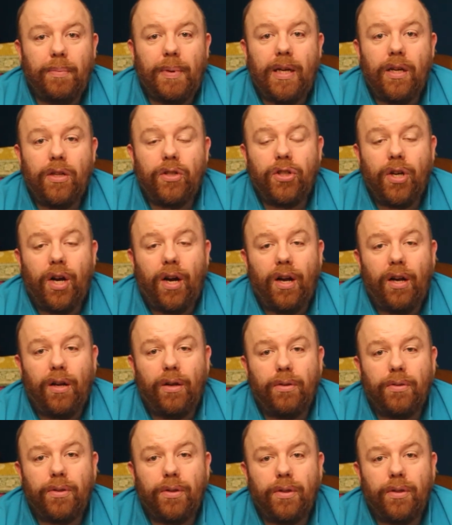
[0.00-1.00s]
about a
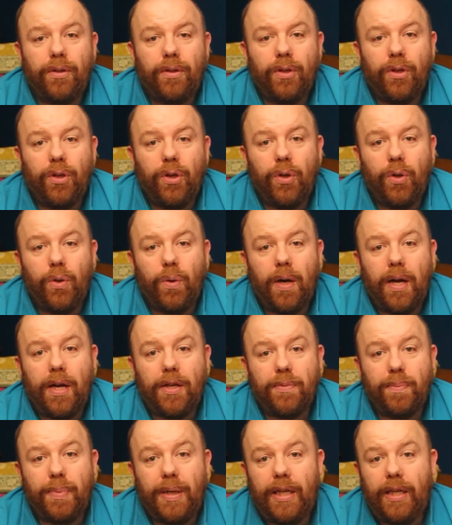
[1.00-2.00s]
child who
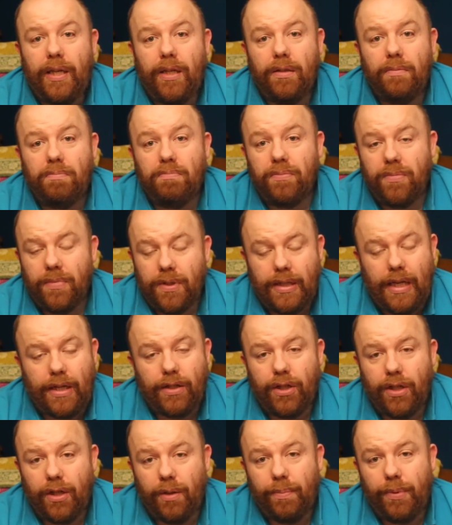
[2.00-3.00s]
has been
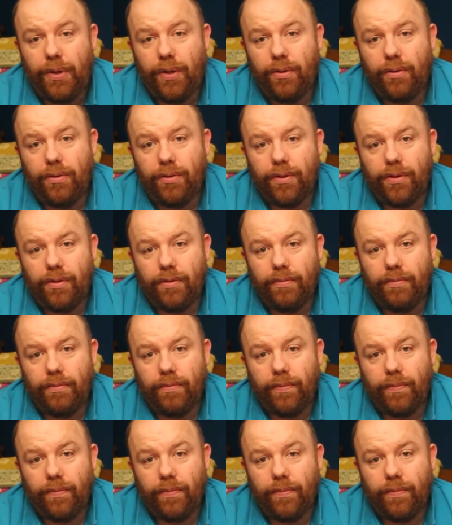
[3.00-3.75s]
sexually abused